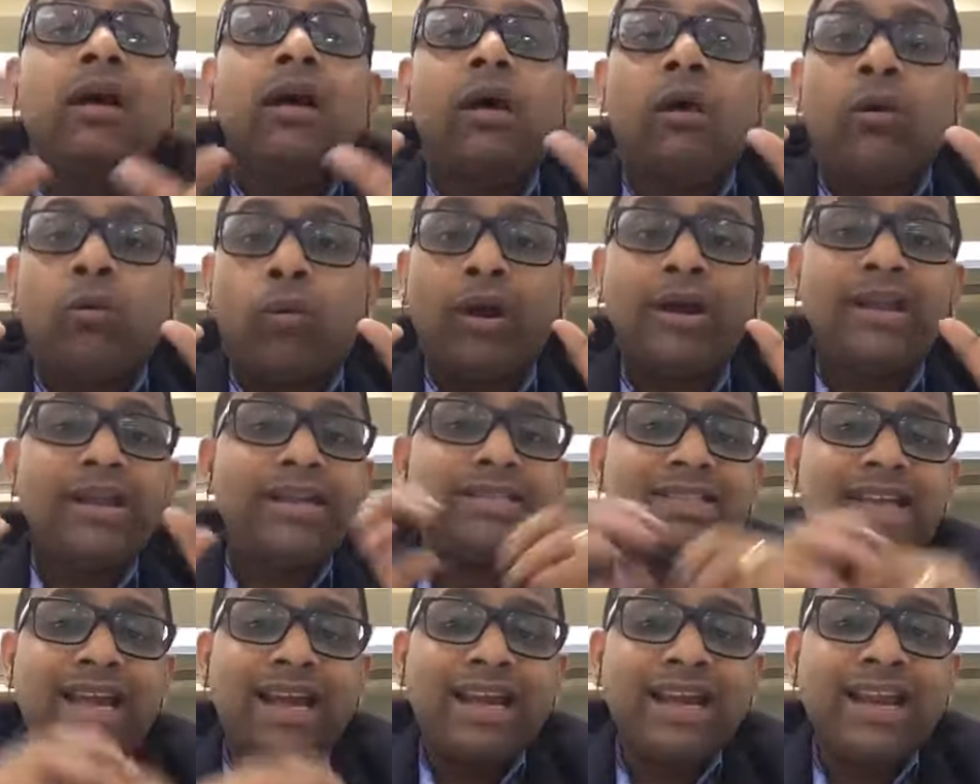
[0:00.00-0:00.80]
what
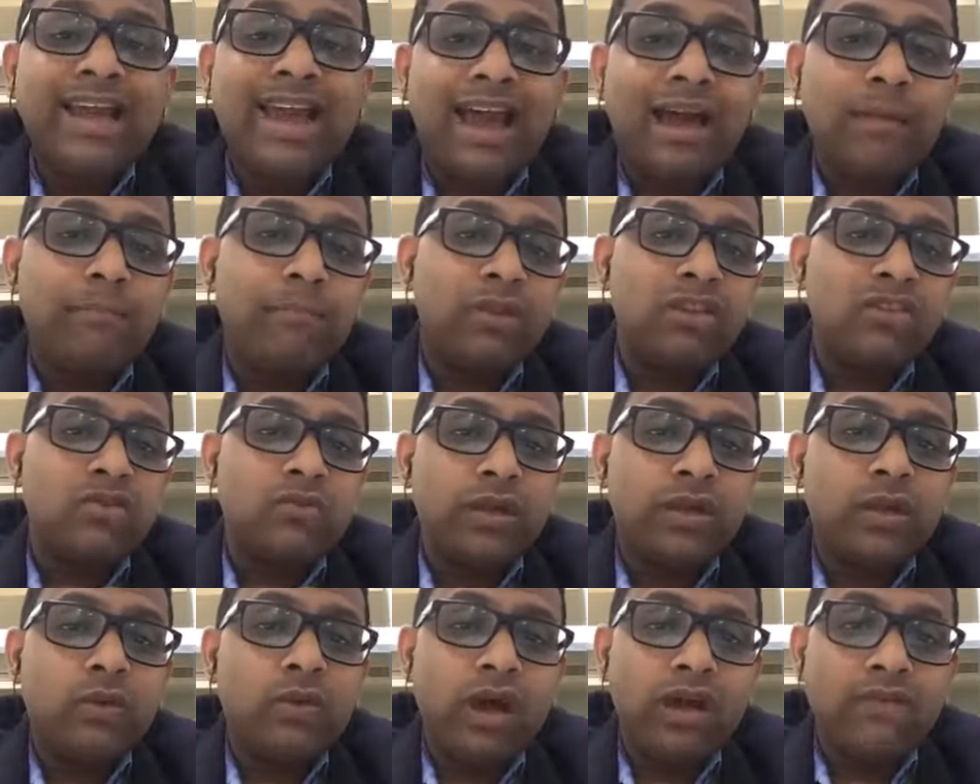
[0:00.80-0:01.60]
exactly happens when
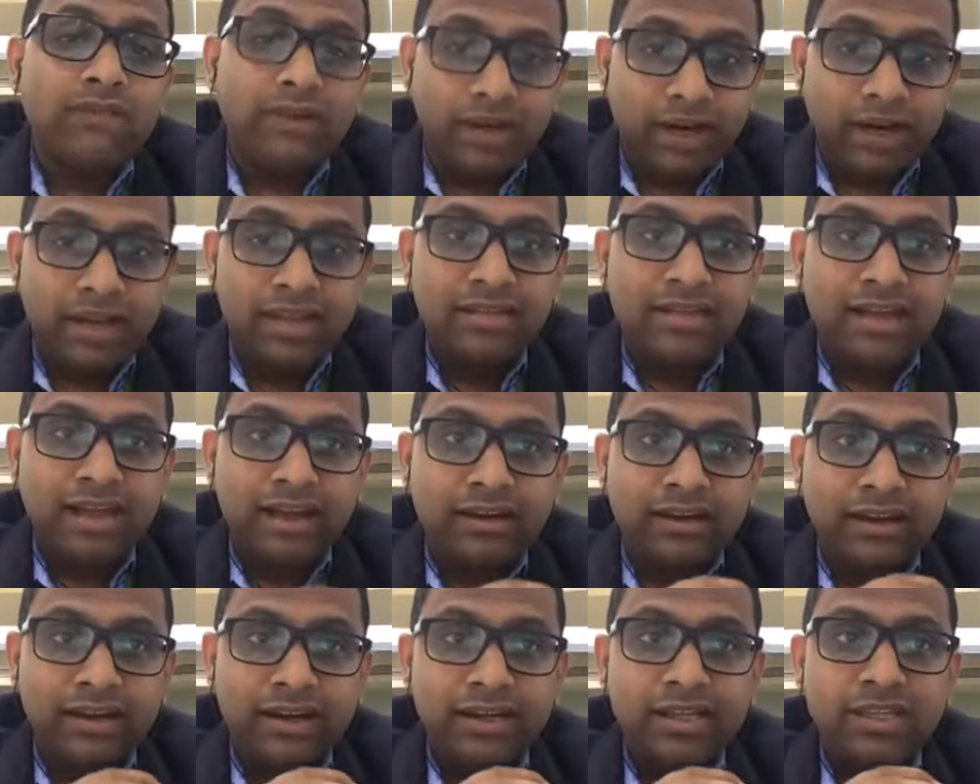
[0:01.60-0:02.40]
you have a dry skin
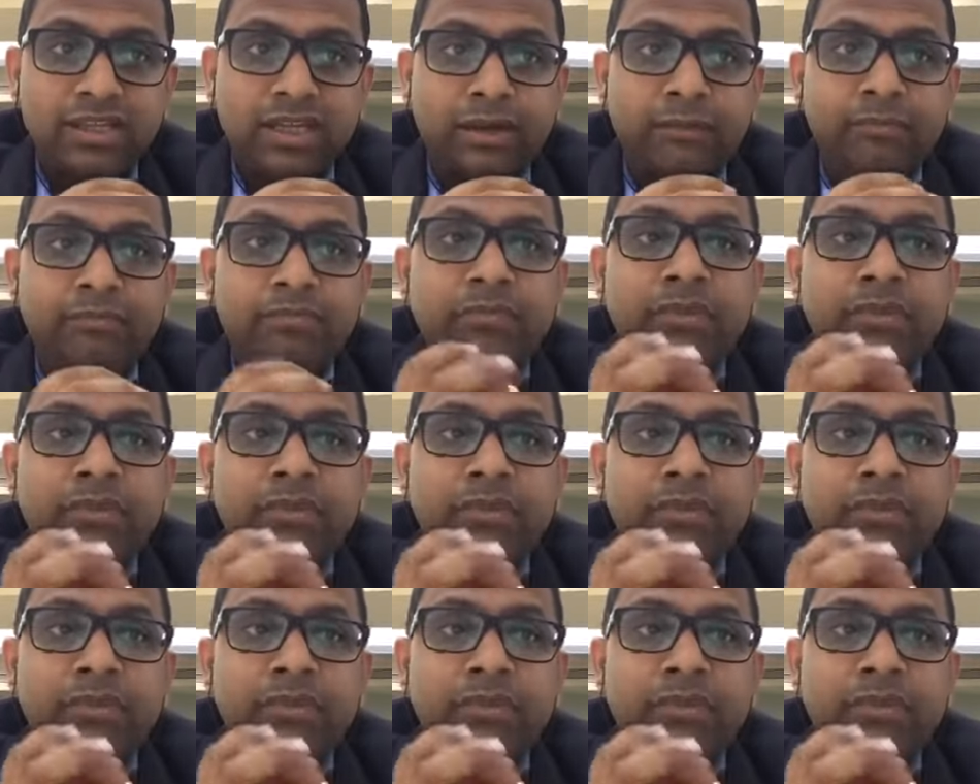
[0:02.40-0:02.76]
condition?